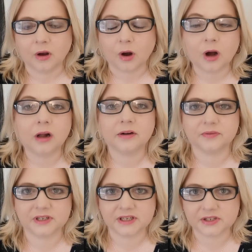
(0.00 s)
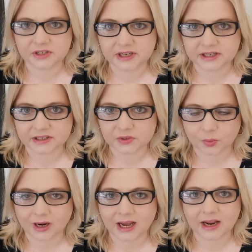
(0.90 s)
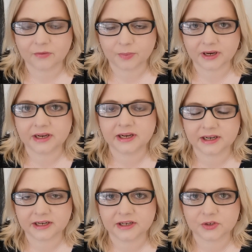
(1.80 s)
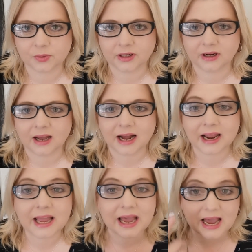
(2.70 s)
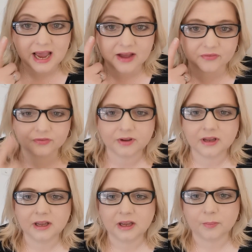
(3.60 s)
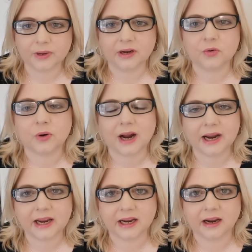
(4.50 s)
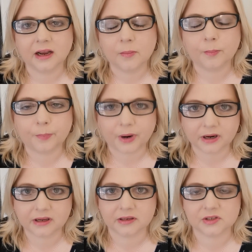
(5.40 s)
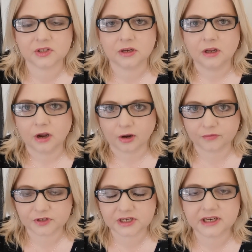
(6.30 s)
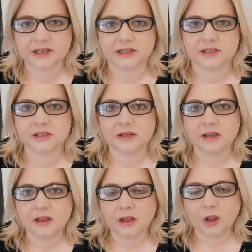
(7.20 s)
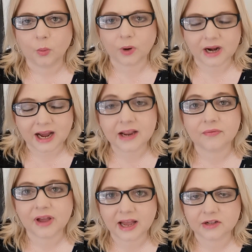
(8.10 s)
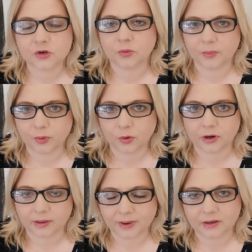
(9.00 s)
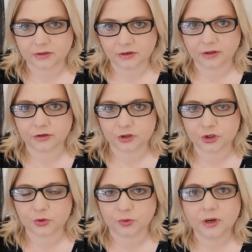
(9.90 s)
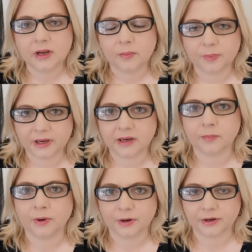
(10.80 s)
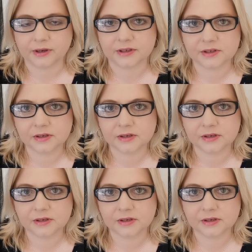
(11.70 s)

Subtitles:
All of these years while I have been here in Israel, I have been crying buckets of tears when I have had to report about another Jew being murdered.